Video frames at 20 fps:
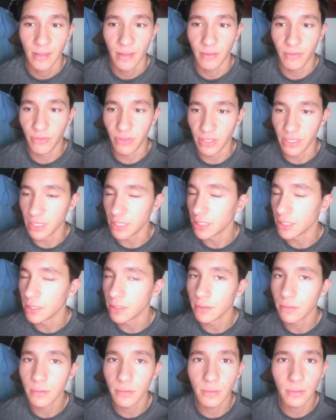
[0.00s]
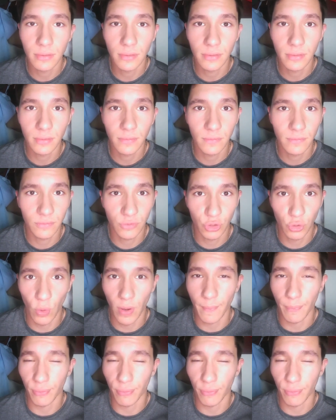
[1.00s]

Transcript: the joint